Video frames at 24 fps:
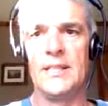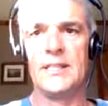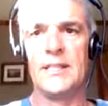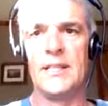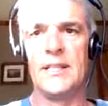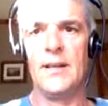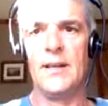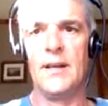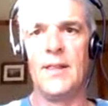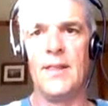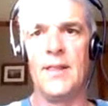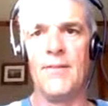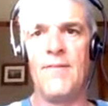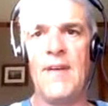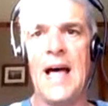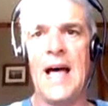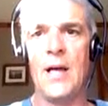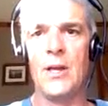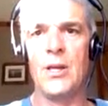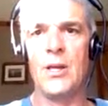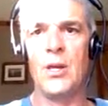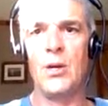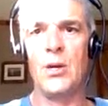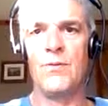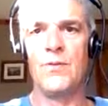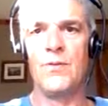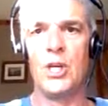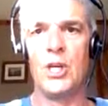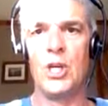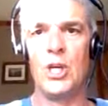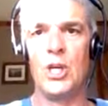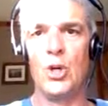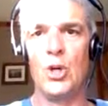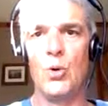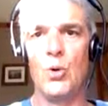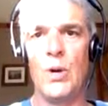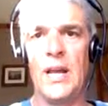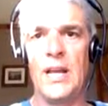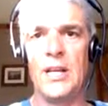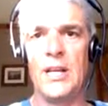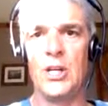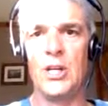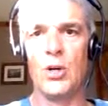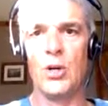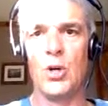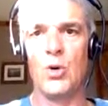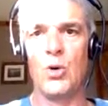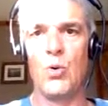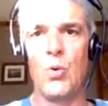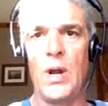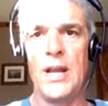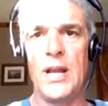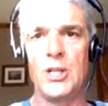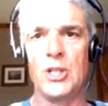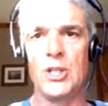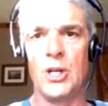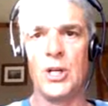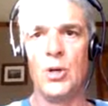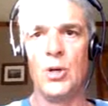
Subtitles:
the value of q in your equation